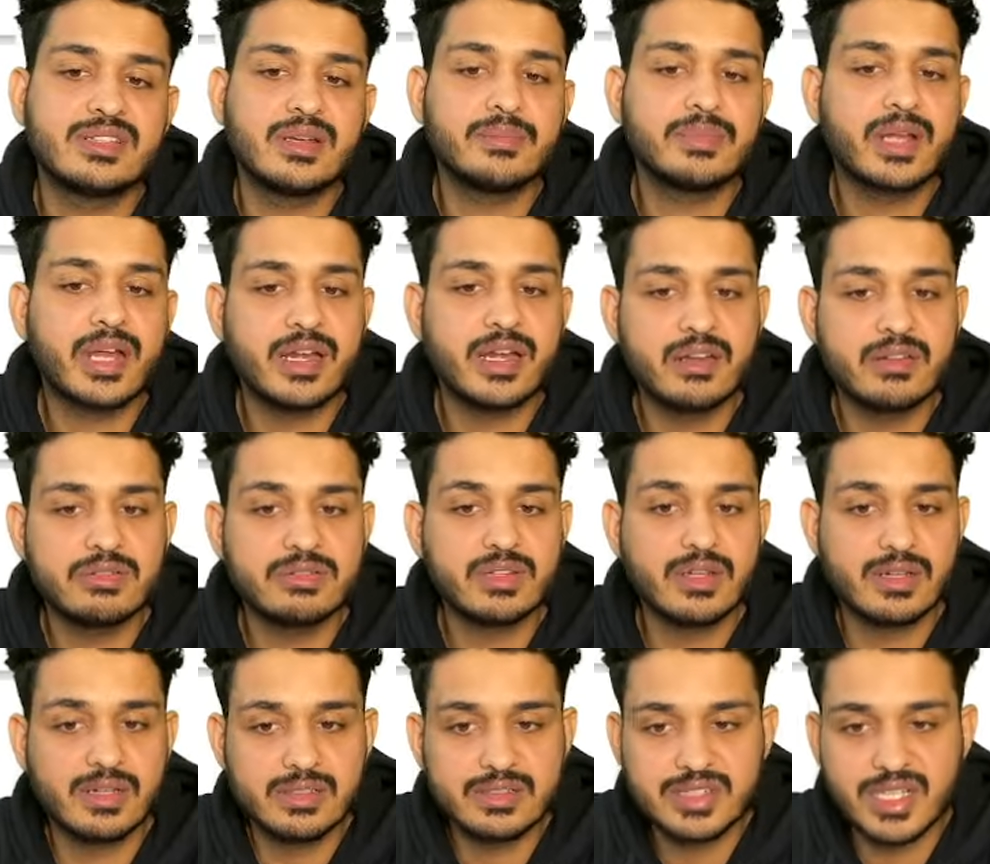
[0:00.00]
kind of
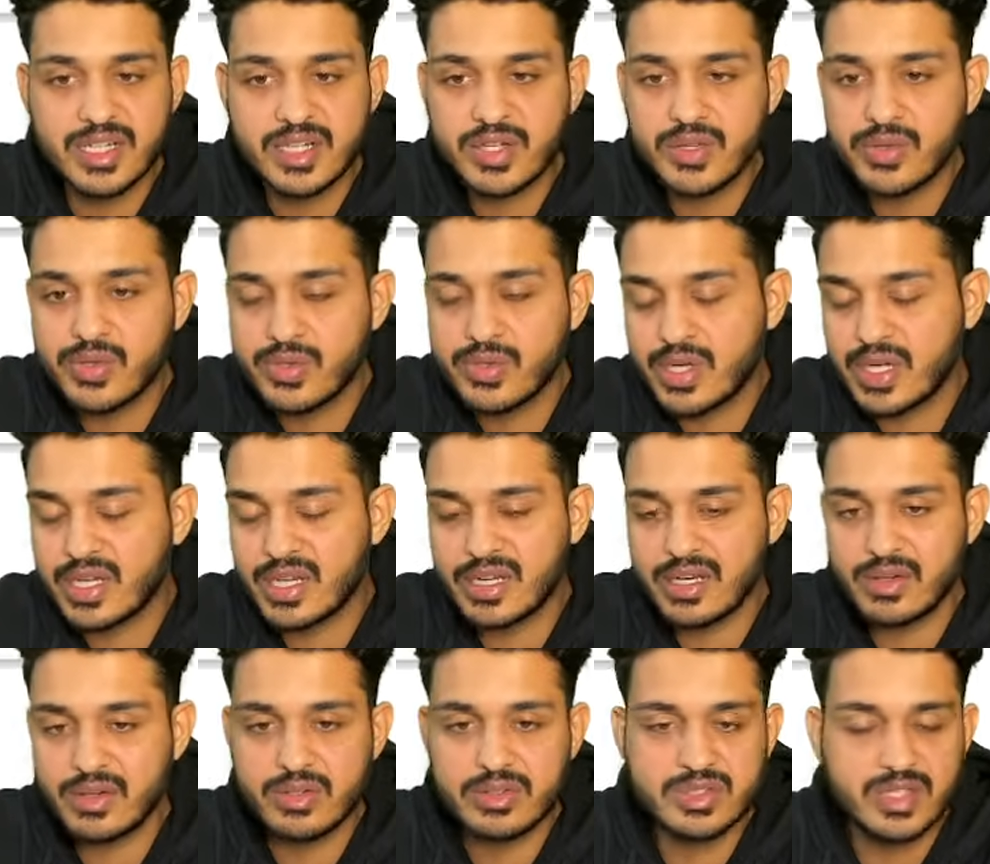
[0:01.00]
genitourinary or
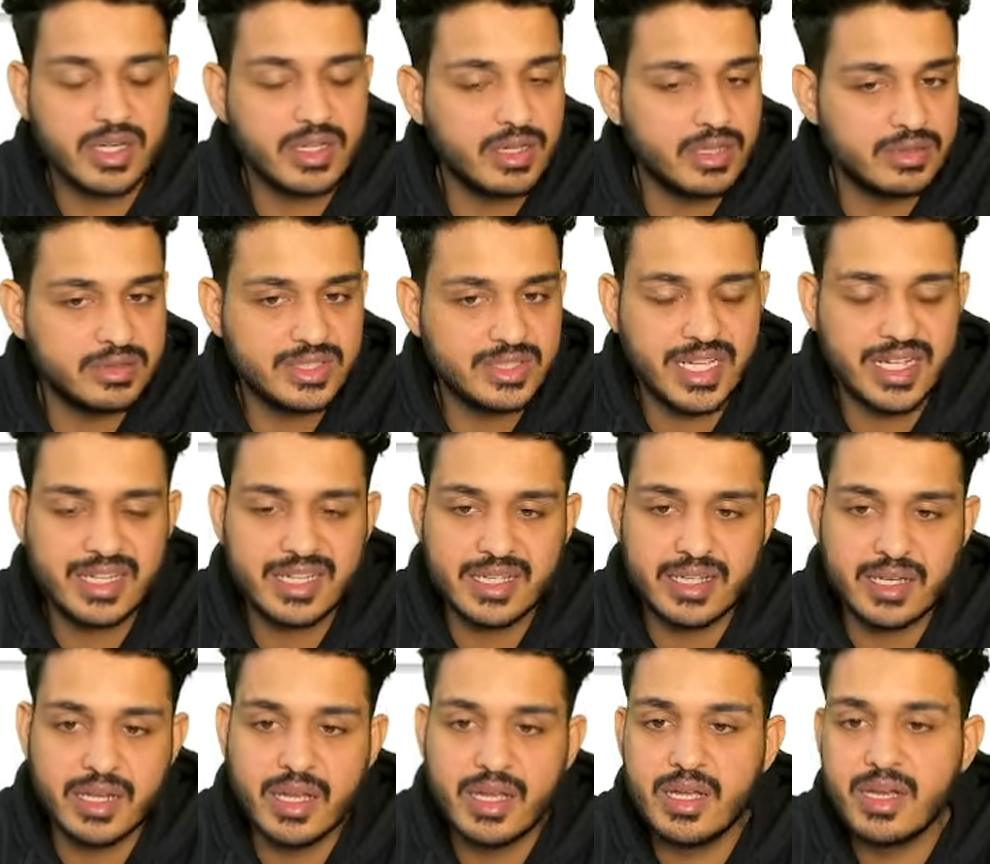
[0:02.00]
GIT
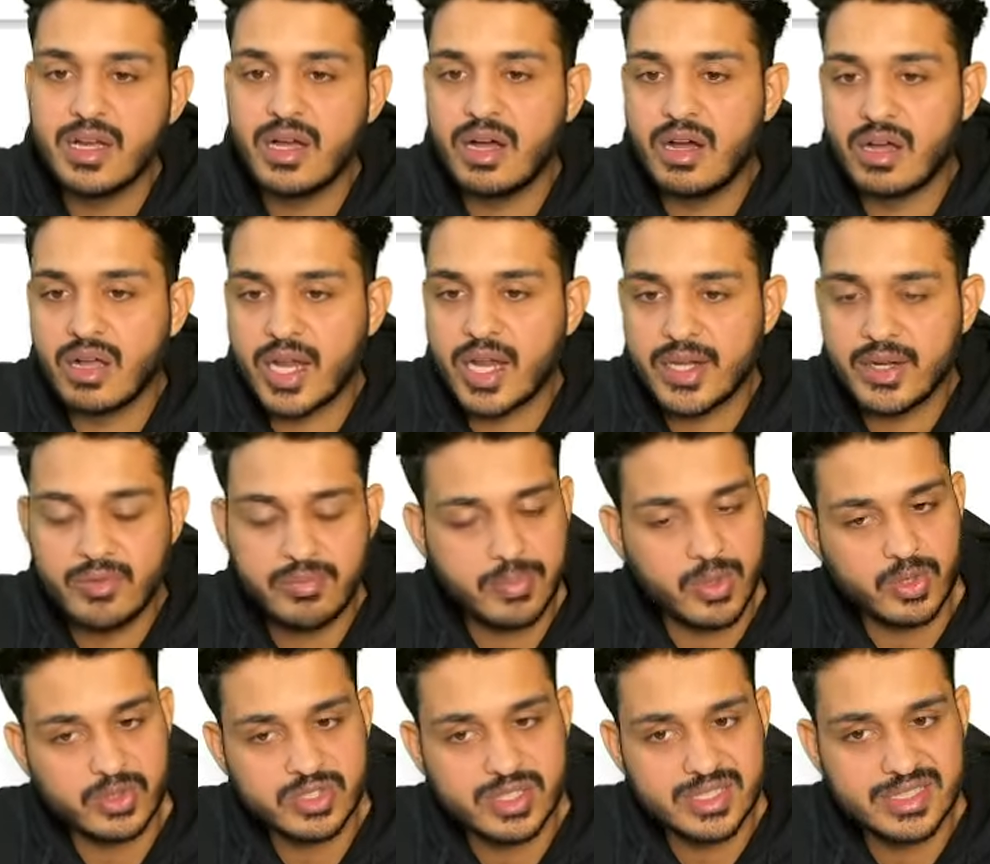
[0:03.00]
kind of
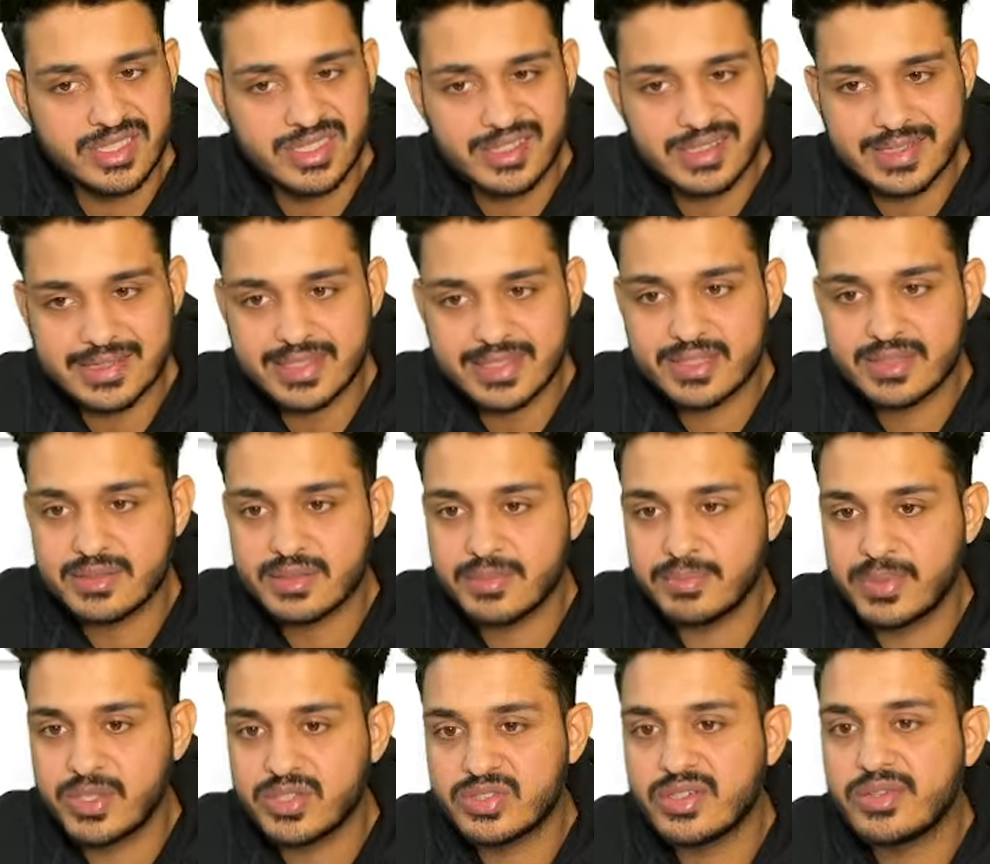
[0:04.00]
procedure. This is the
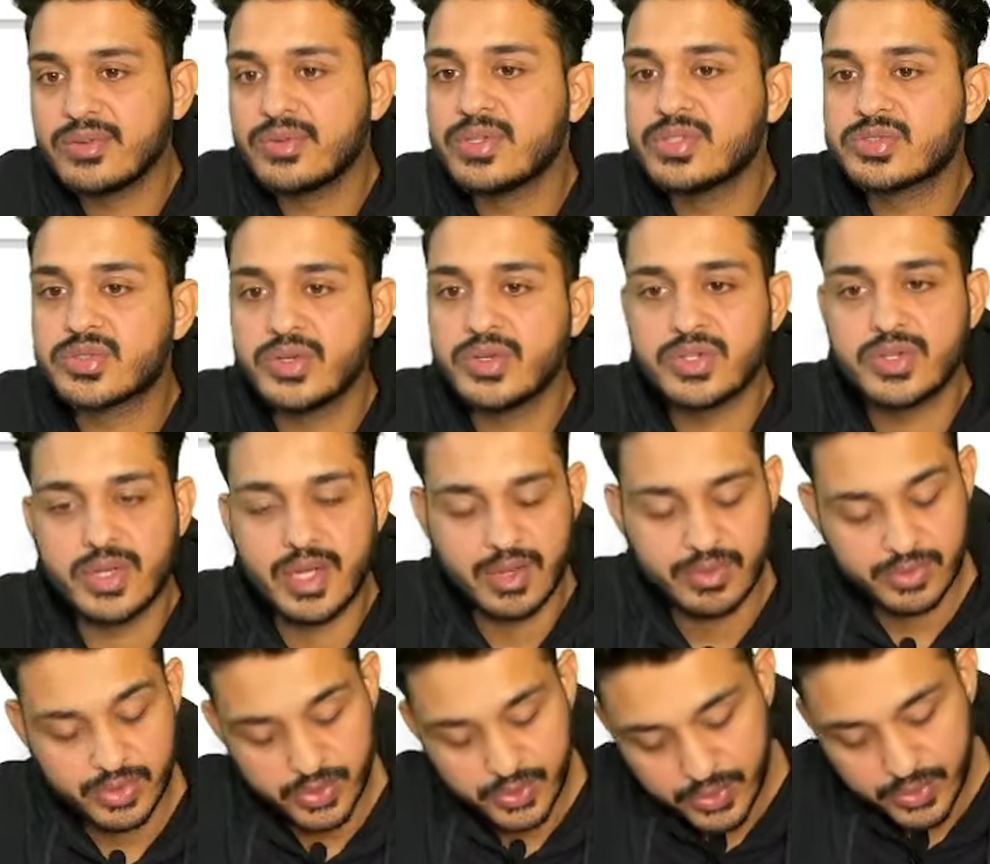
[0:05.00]
patient who is going to have due
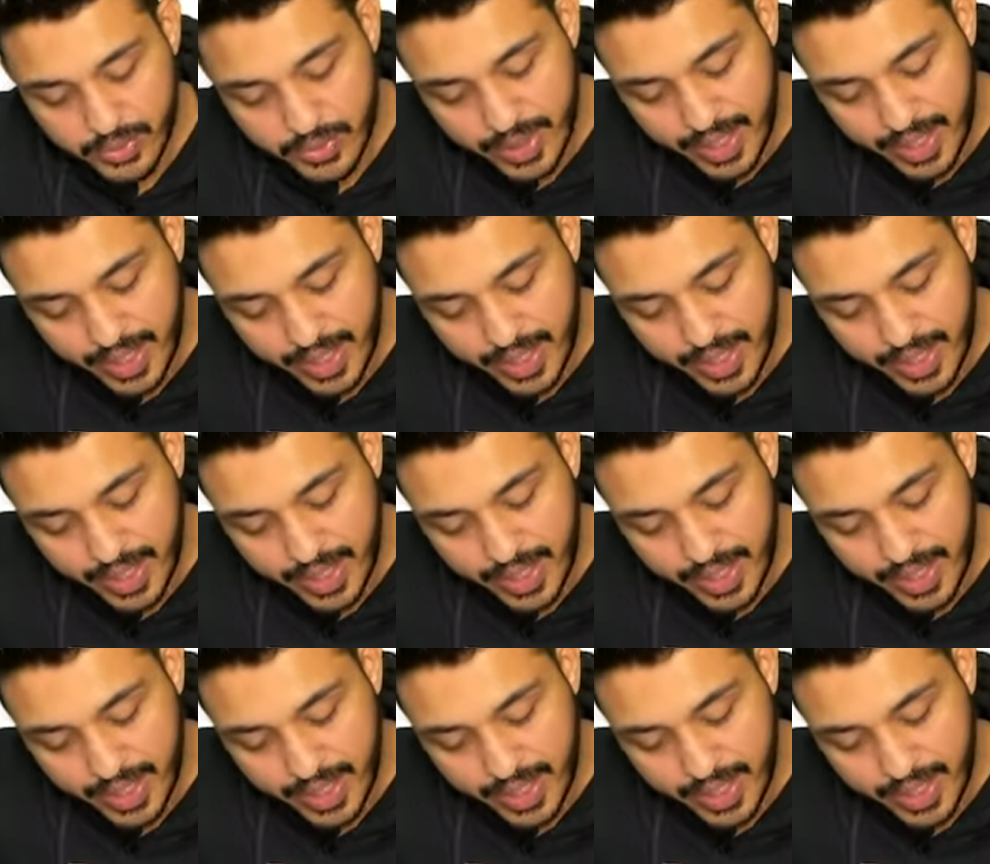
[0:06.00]
to